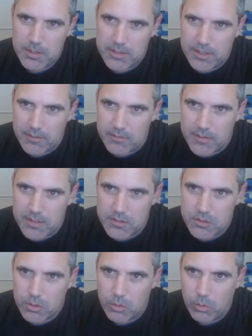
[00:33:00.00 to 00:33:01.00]
that these
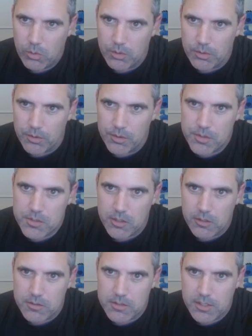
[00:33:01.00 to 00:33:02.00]
corners
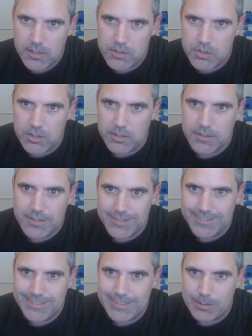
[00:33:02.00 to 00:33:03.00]
are touching the
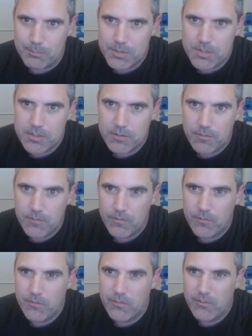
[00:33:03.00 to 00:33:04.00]
ellipse.
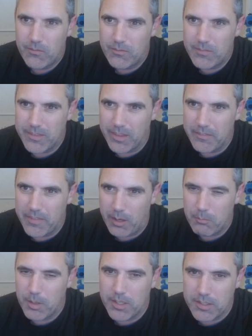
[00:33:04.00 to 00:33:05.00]
Now
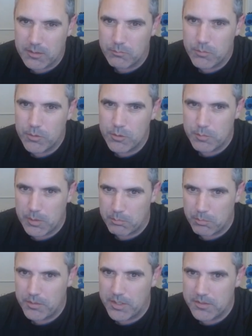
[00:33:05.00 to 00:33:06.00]
that might confuse
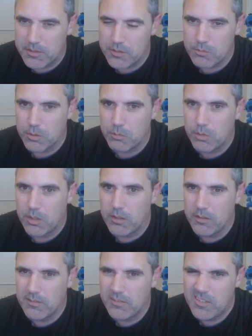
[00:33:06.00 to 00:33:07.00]
people. That does require,
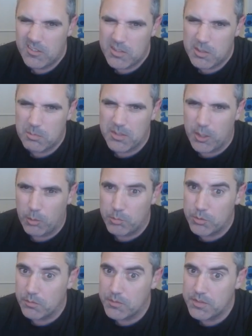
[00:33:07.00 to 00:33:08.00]
it typically helps
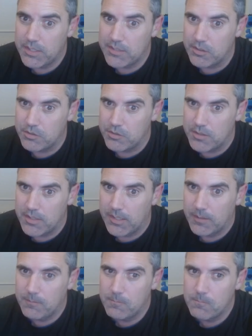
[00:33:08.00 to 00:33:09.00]
to have seen such a thing.